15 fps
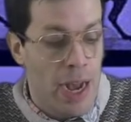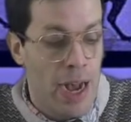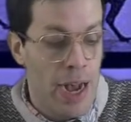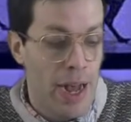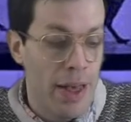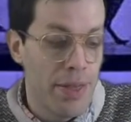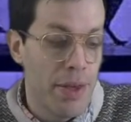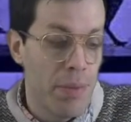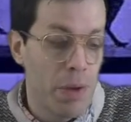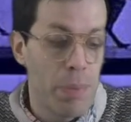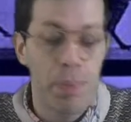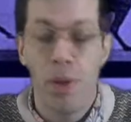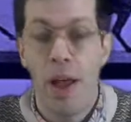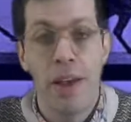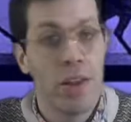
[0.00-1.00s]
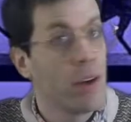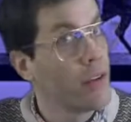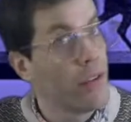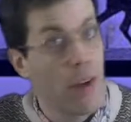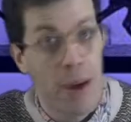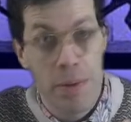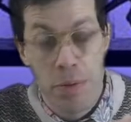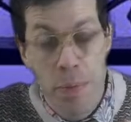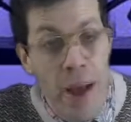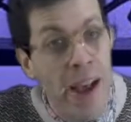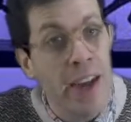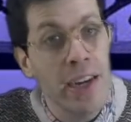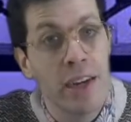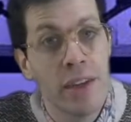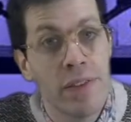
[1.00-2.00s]
Then we play those frames
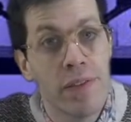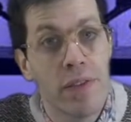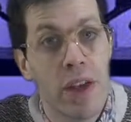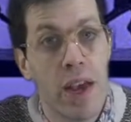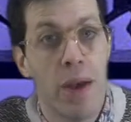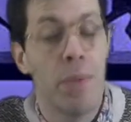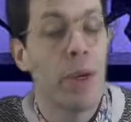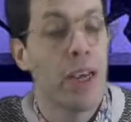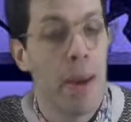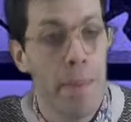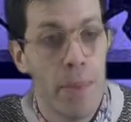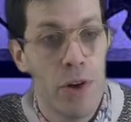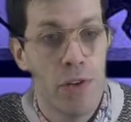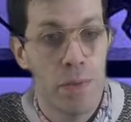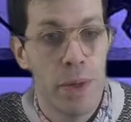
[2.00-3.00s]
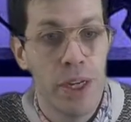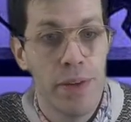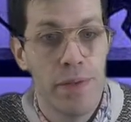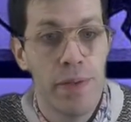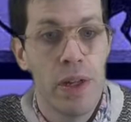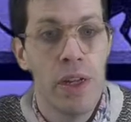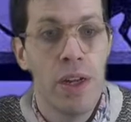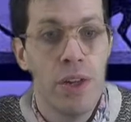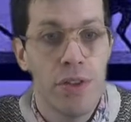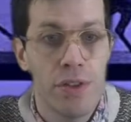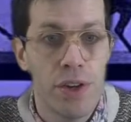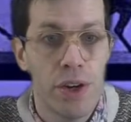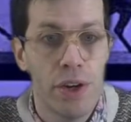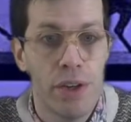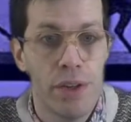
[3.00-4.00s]
back and we get movement.
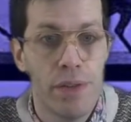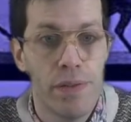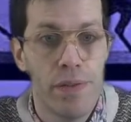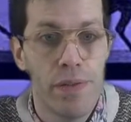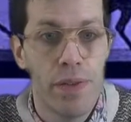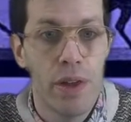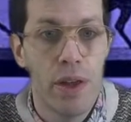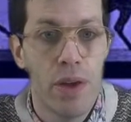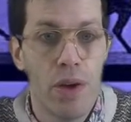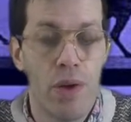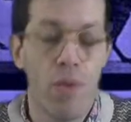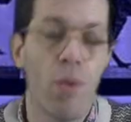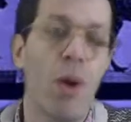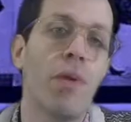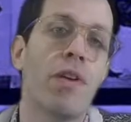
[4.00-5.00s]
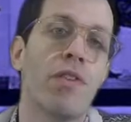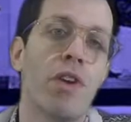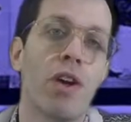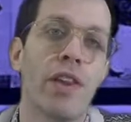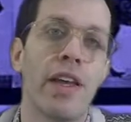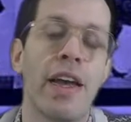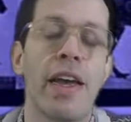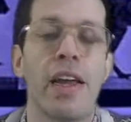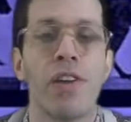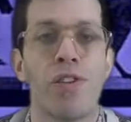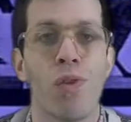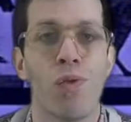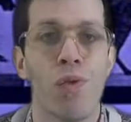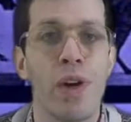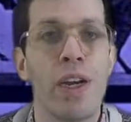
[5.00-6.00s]
So what we've got there
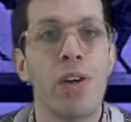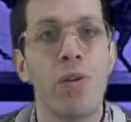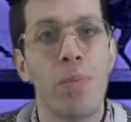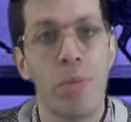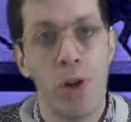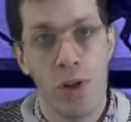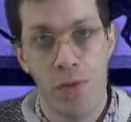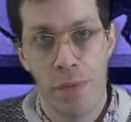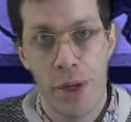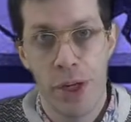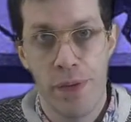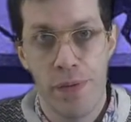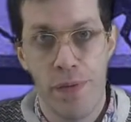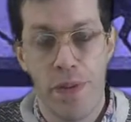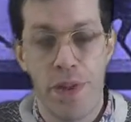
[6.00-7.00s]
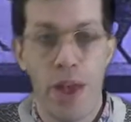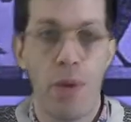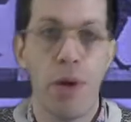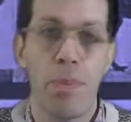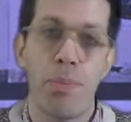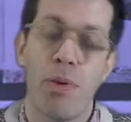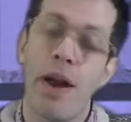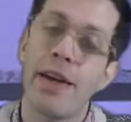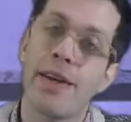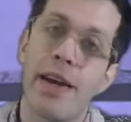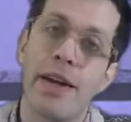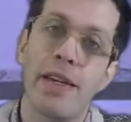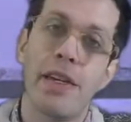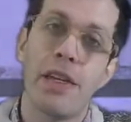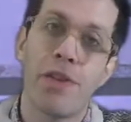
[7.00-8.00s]
is a real movement that we break
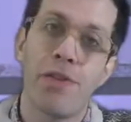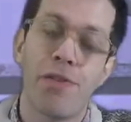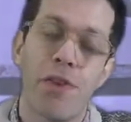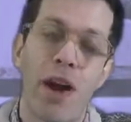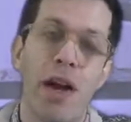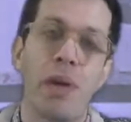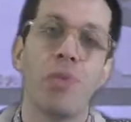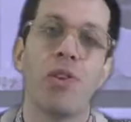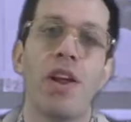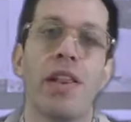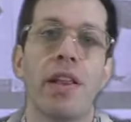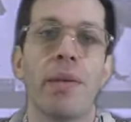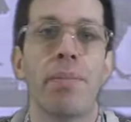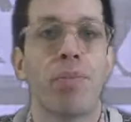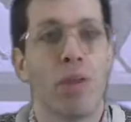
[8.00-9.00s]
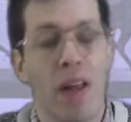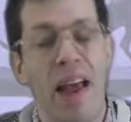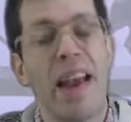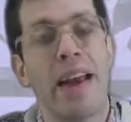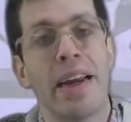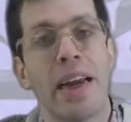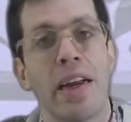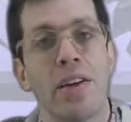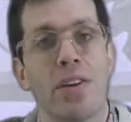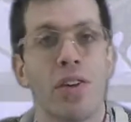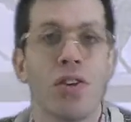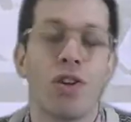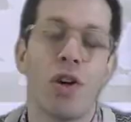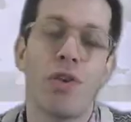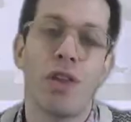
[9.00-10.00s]
down into frames and then play again
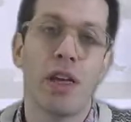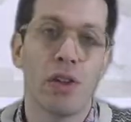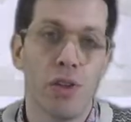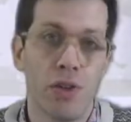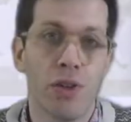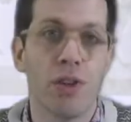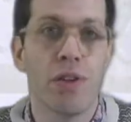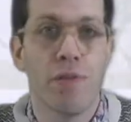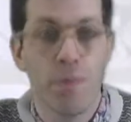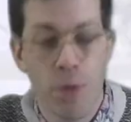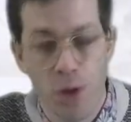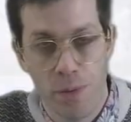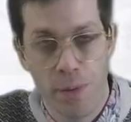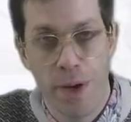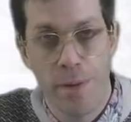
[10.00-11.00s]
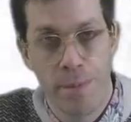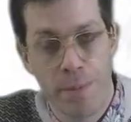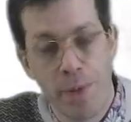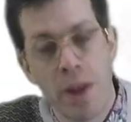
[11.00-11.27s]
to show the illusion of movement.